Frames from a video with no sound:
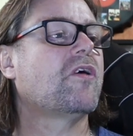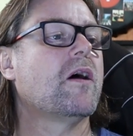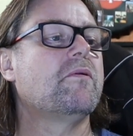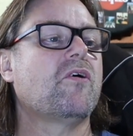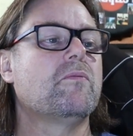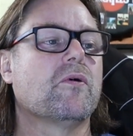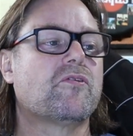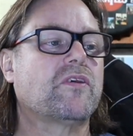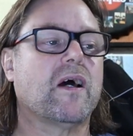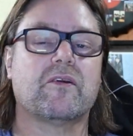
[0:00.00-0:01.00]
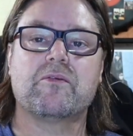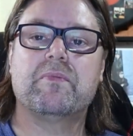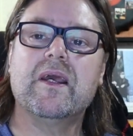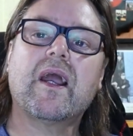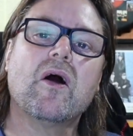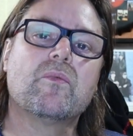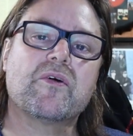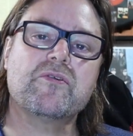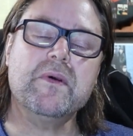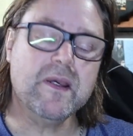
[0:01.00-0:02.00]
Toby's Oatmeal Stout. It's a Beer Co
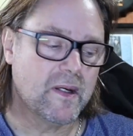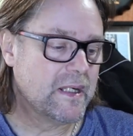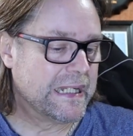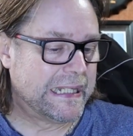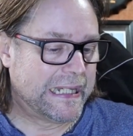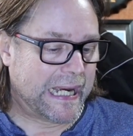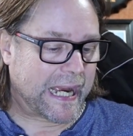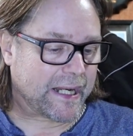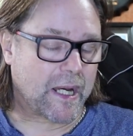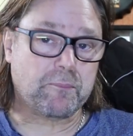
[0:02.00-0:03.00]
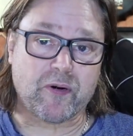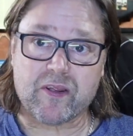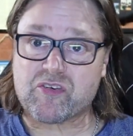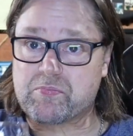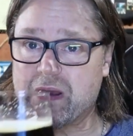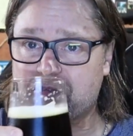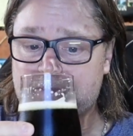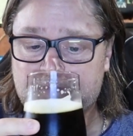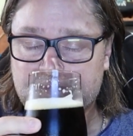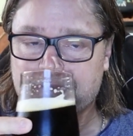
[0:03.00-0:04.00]
recipe. And but it smells,
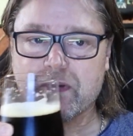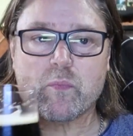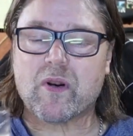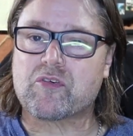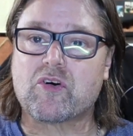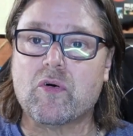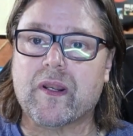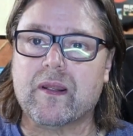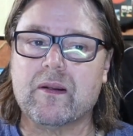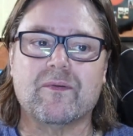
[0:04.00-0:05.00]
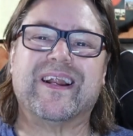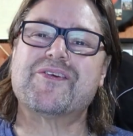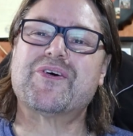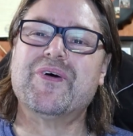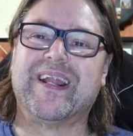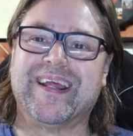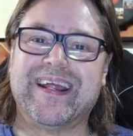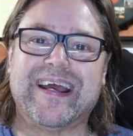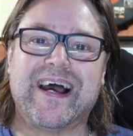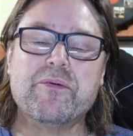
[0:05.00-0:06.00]
when I was cooking it,
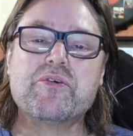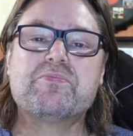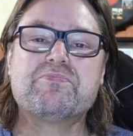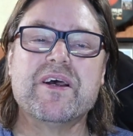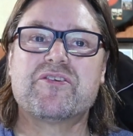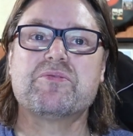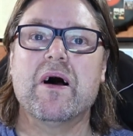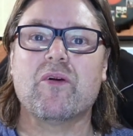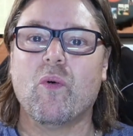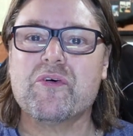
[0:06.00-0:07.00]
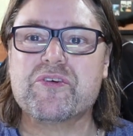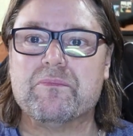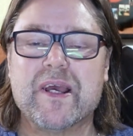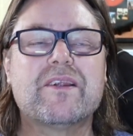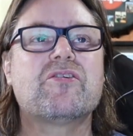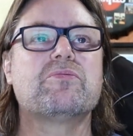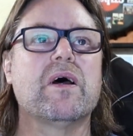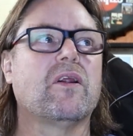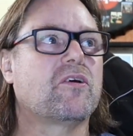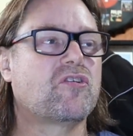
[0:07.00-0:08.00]
it smelled awesome. It just
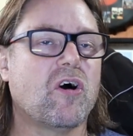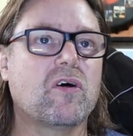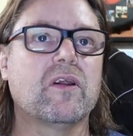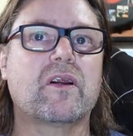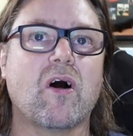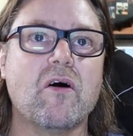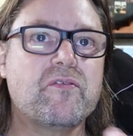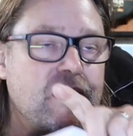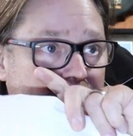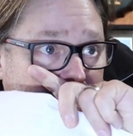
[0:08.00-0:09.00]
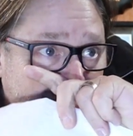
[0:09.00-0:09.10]
smelled like chocolate, coffee.